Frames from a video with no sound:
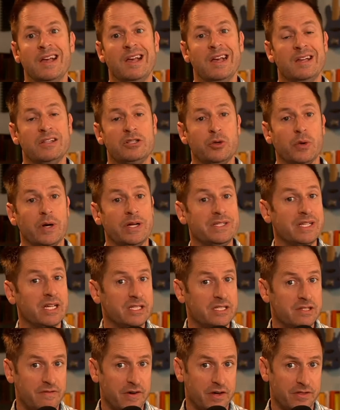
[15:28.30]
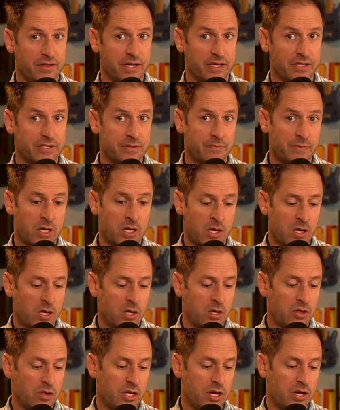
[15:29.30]
to identify things.
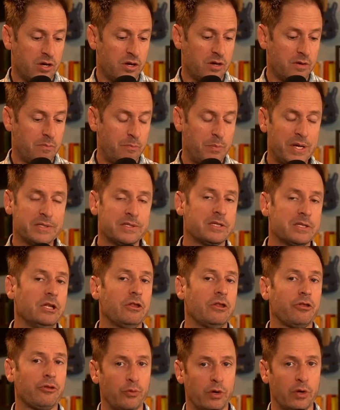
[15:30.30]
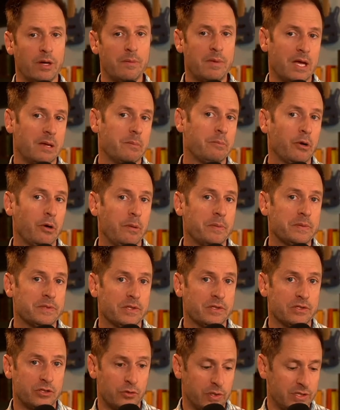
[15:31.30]
They're basically three main
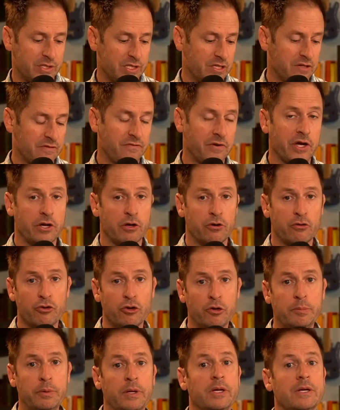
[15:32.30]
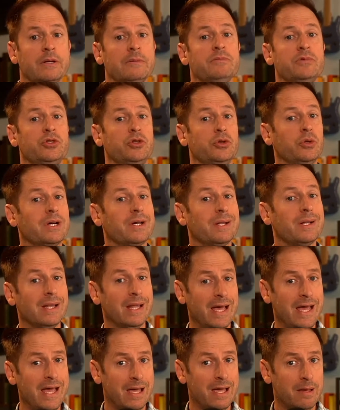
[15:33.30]
purposes: to identify a group, to
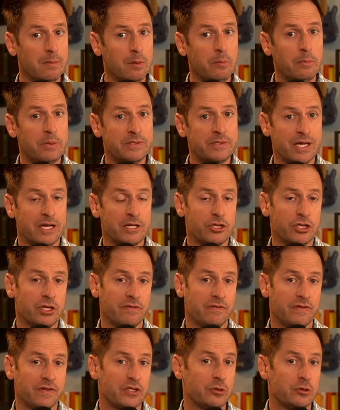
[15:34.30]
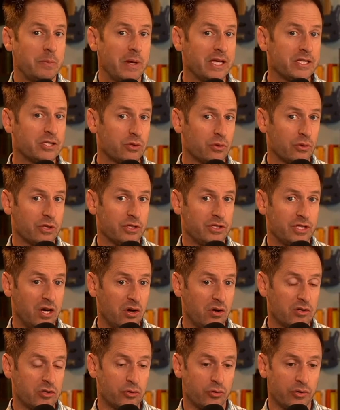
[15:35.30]
claim possession of a space or a
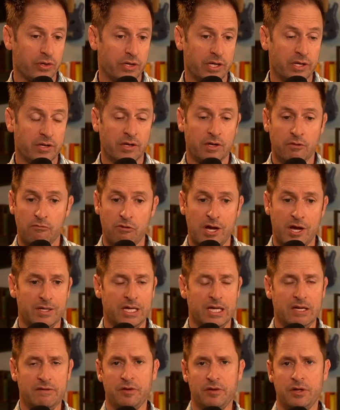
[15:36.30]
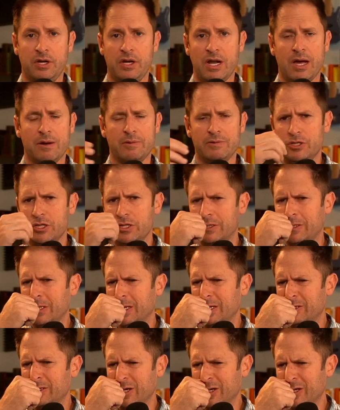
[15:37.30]
territory, right? Even I was just
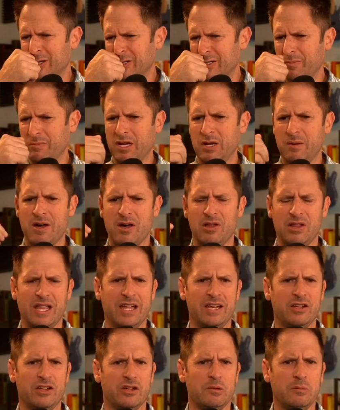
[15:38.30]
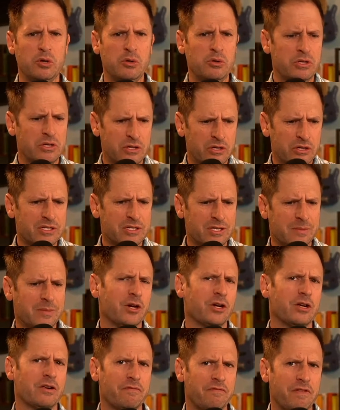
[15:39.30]
talking to somebody about landing on the moon, and there is an
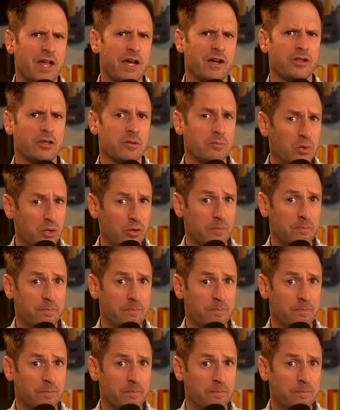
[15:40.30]
American flag on the moon.